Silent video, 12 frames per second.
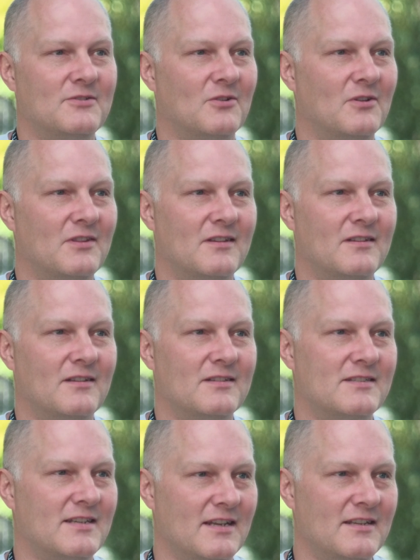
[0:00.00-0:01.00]
enjoy the
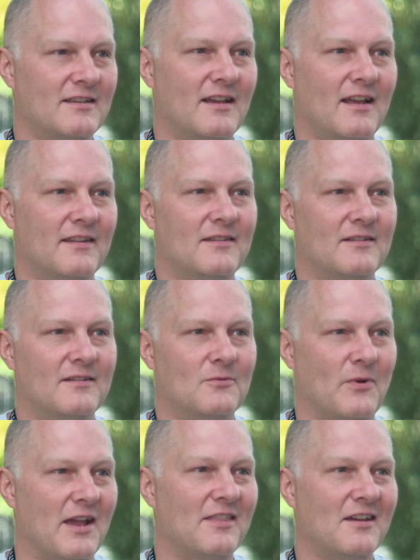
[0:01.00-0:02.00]
city, and the
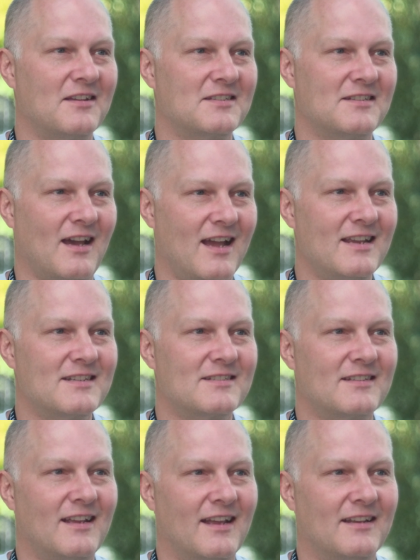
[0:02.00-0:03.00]
weather is
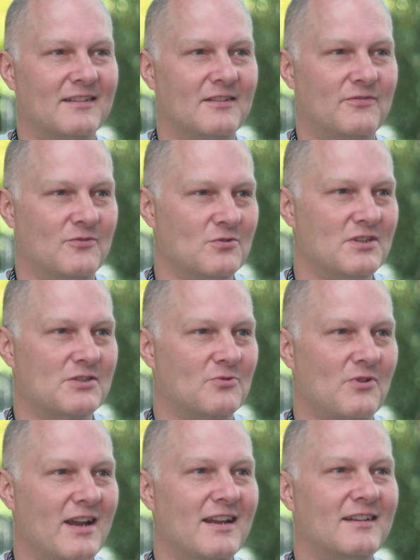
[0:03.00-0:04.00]
nice, and the food is
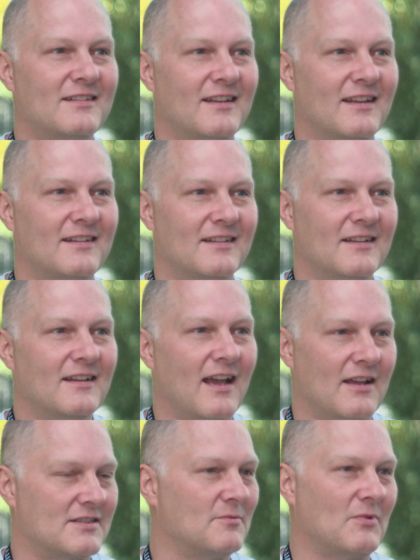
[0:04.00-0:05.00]
great, and
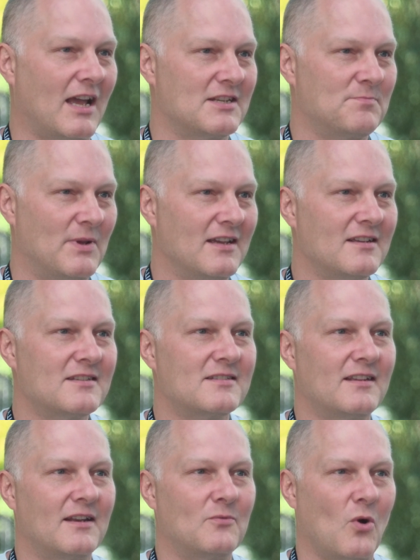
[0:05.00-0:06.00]
had some nice
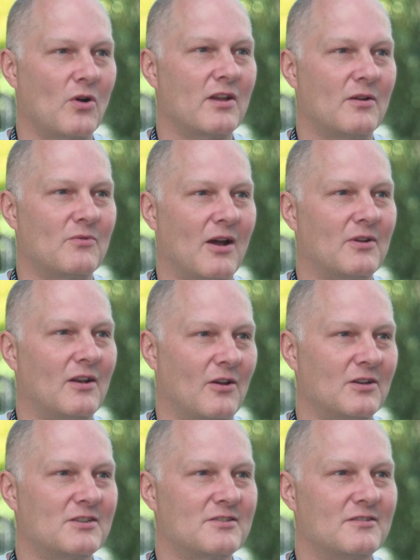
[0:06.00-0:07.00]
beers and walking around a
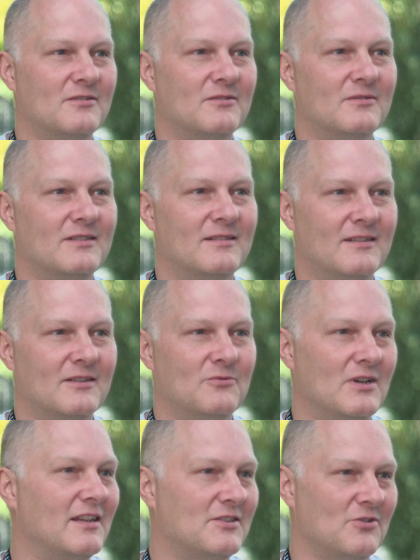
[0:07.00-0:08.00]
lot, so
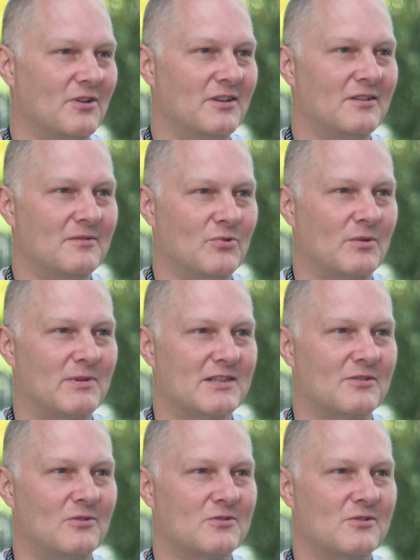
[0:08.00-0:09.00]
really enjoy
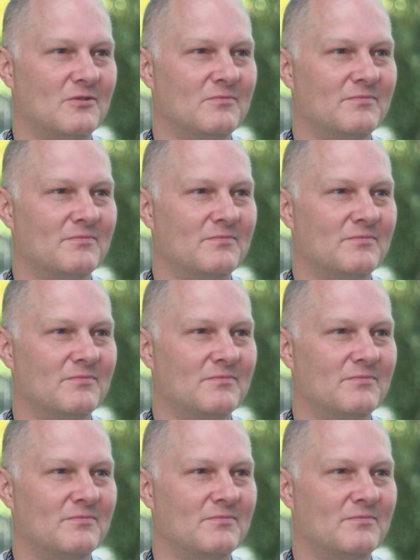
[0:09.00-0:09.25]
Budapest also.